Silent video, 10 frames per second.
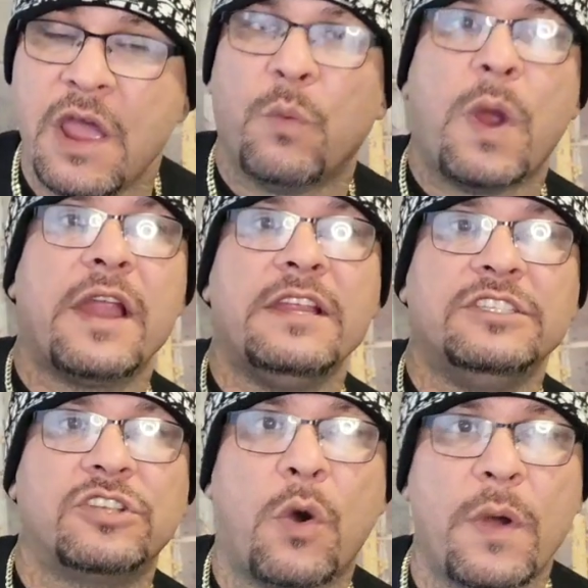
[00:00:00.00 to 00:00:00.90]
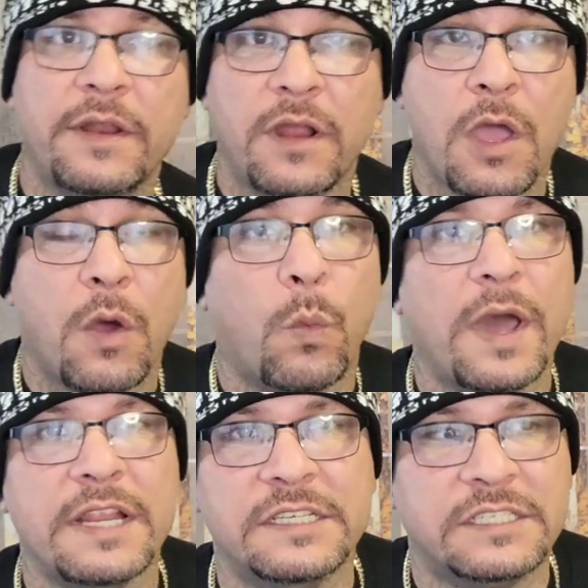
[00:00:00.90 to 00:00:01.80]
where he's going,
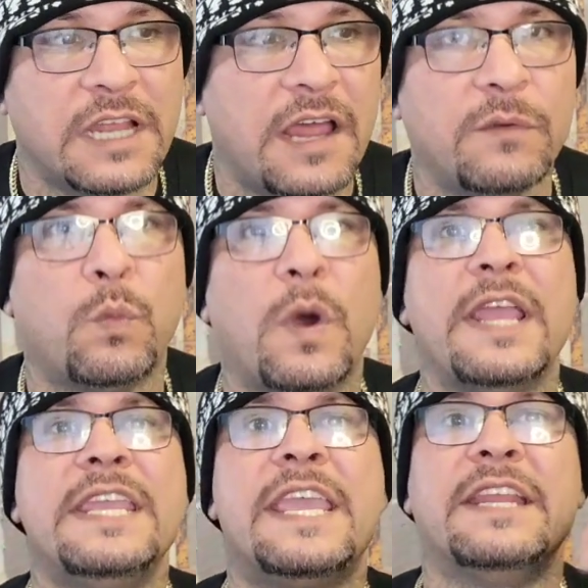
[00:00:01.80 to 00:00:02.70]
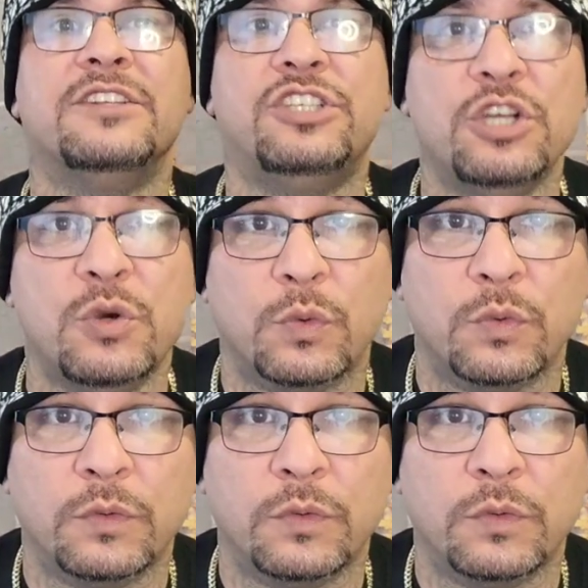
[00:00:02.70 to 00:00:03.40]
what he's done, what he can do.